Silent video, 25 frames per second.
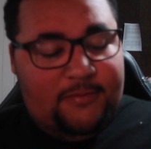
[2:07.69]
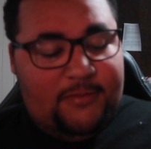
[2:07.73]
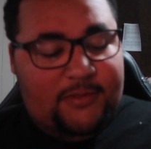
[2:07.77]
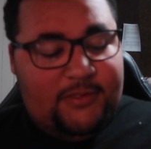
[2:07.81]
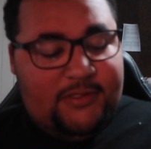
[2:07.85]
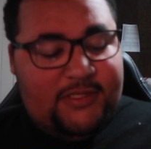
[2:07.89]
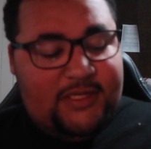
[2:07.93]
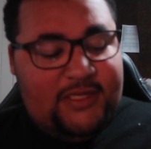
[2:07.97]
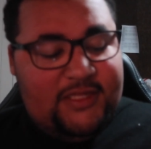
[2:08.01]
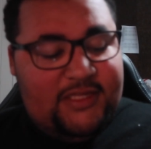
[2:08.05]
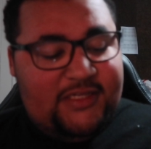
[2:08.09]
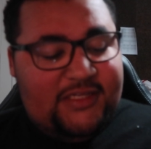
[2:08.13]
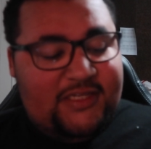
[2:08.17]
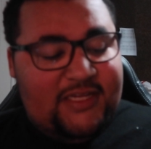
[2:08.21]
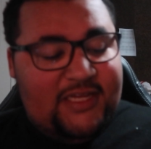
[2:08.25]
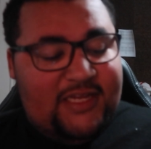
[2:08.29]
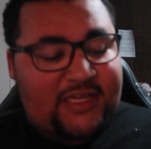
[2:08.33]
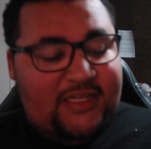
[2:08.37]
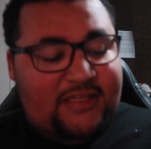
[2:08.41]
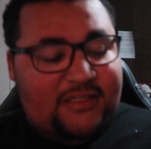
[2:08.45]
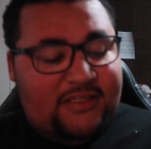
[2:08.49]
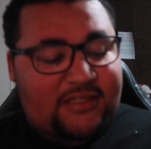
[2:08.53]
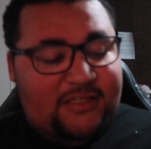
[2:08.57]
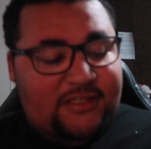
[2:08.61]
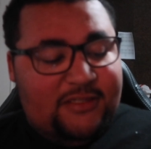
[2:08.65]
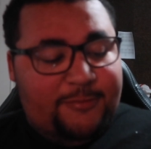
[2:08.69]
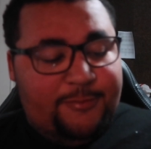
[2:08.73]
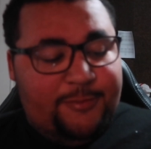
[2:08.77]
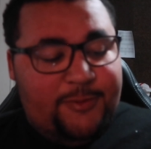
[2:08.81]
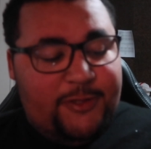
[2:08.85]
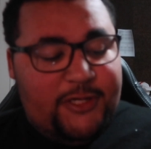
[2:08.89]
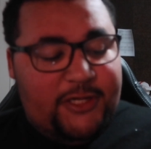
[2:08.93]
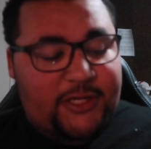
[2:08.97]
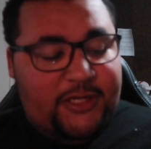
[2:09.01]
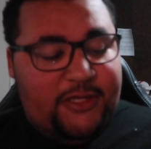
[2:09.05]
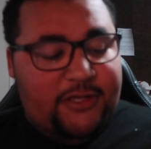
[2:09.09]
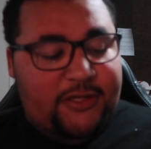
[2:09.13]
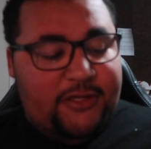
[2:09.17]
I'd say the taste is
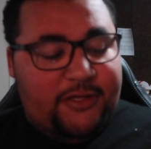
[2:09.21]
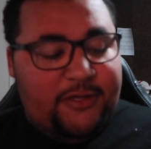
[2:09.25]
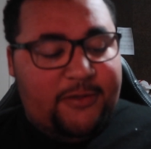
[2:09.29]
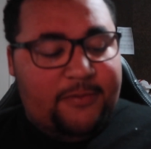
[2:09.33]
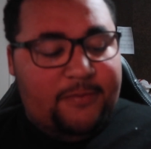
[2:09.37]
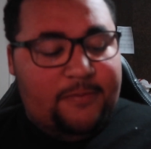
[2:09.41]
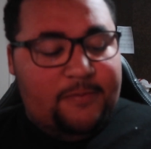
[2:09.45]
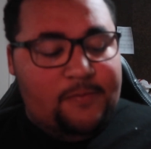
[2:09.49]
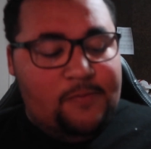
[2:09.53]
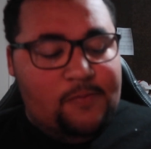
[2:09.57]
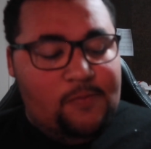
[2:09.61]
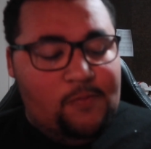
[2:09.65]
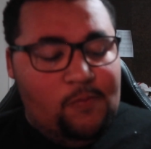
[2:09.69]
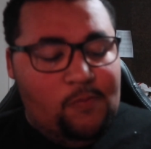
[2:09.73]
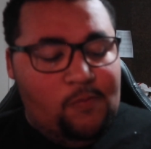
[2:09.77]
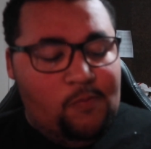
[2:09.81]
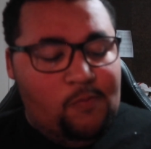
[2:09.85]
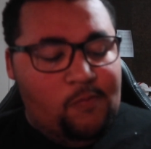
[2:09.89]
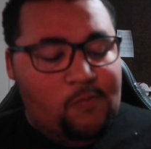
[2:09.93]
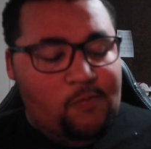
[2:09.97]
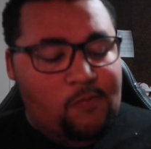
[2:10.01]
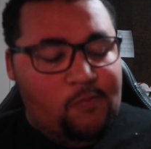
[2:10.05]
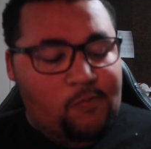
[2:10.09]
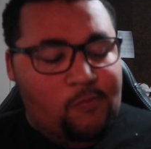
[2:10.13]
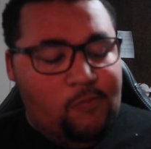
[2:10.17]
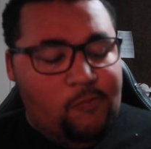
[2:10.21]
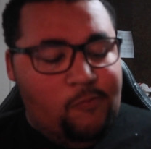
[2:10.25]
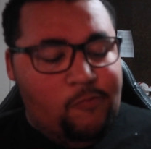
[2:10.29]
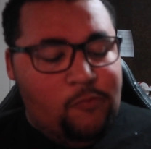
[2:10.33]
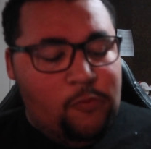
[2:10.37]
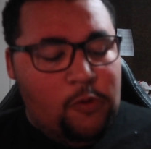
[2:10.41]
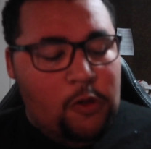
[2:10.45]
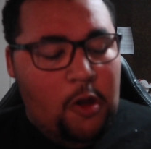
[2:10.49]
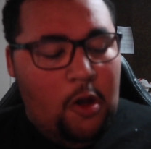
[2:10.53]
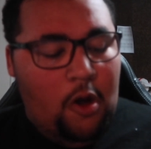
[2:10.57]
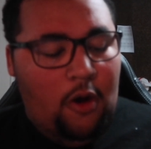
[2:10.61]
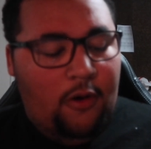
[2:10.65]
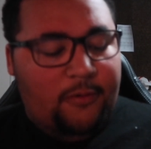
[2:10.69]
pretty good.
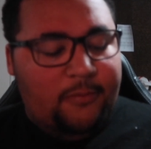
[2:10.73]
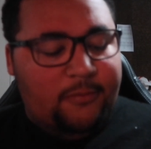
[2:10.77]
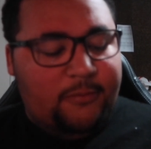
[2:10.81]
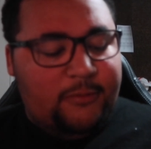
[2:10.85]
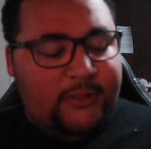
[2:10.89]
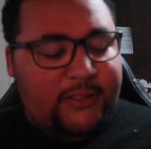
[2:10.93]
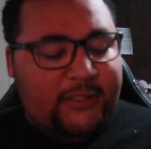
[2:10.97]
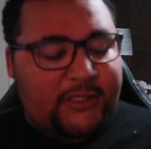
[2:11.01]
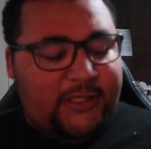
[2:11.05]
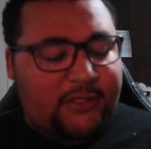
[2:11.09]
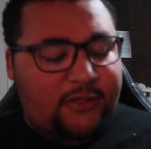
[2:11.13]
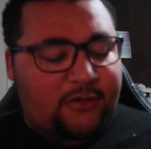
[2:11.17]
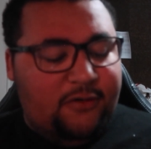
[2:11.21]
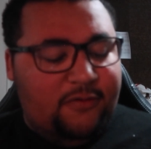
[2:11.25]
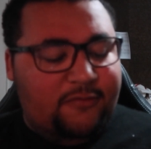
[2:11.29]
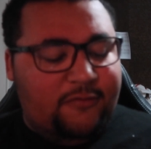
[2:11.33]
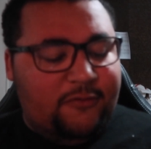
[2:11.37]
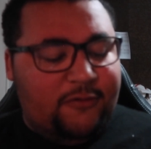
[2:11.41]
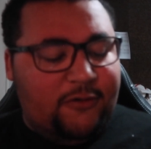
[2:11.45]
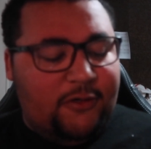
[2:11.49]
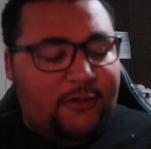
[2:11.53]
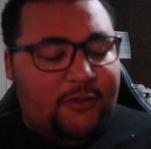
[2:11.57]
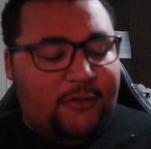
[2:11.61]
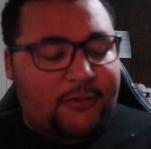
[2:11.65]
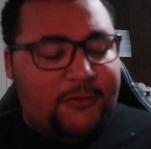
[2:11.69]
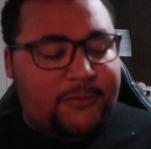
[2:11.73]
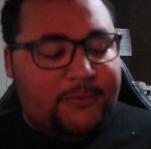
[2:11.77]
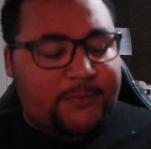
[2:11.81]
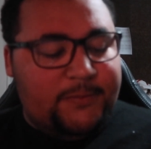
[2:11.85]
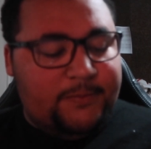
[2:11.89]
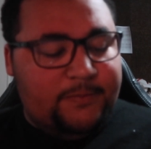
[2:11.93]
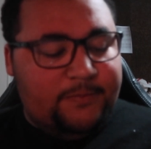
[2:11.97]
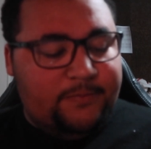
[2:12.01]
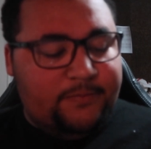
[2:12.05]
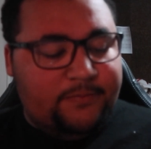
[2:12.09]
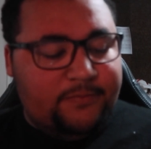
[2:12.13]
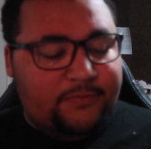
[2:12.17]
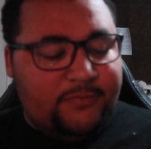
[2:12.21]
Pretty good overall.
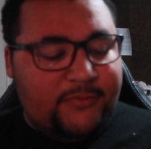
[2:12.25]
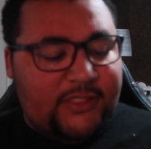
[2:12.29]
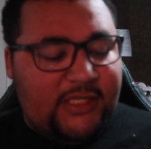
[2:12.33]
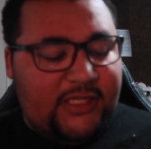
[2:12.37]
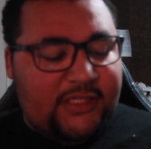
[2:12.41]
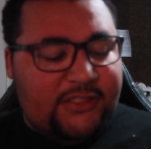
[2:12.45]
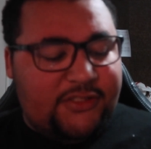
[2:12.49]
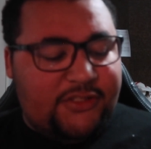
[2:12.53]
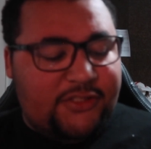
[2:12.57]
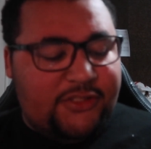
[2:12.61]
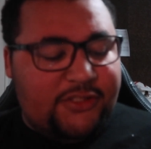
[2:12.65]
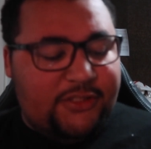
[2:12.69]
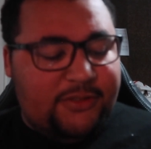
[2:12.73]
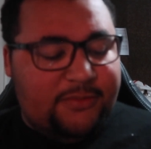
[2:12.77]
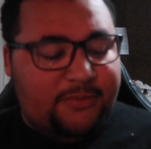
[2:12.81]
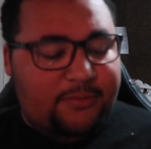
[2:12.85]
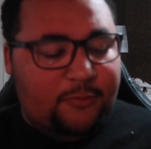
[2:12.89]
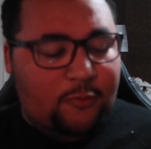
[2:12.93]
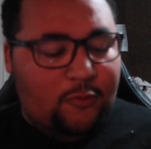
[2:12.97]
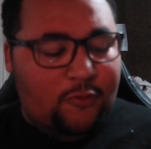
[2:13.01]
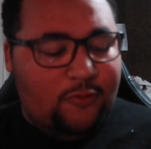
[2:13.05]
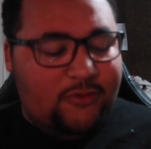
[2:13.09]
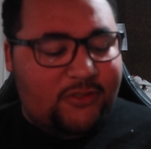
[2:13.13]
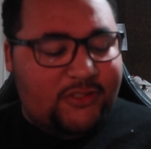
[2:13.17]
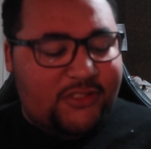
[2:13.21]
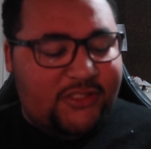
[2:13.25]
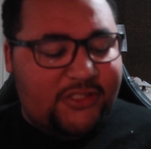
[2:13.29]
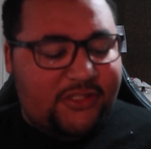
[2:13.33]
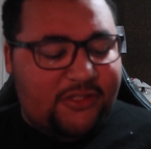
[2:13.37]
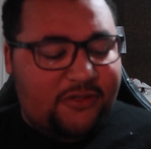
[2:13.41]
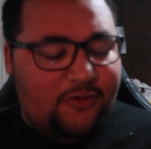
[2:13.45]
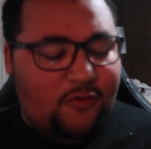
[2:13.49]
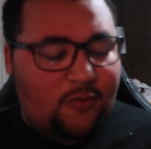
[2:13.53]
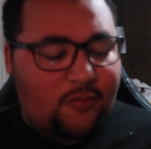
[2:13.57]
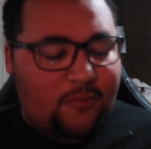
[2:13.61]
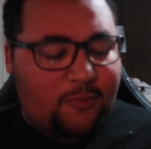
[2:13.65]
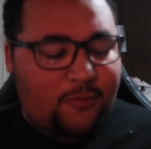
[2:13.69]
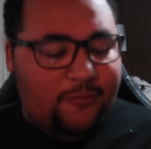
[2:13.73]
Texture, just a
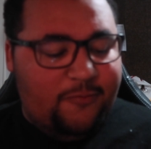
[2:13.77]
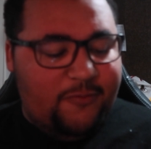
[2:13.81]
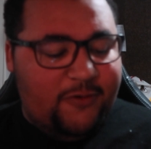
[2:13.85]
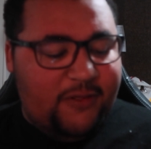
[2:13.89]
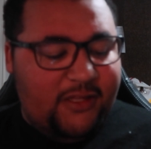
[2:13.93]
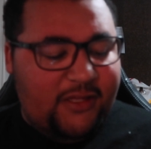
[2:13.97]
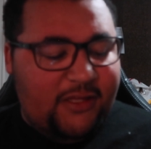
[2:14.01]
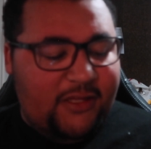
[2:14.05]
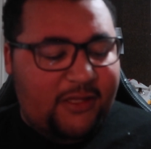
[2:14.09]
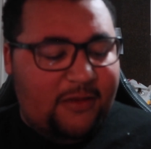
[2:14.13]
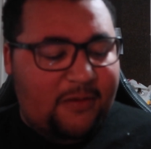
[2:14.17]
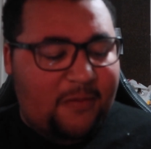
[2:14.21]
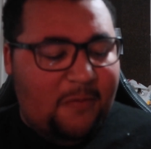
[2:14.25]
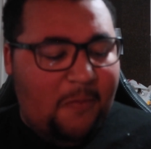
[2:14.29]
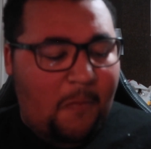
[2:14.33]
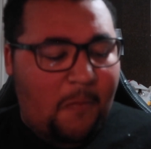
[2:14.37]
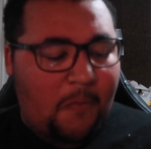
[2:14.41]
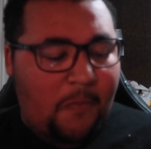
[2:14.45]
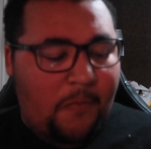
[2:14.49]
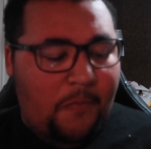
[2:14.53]
normal, really,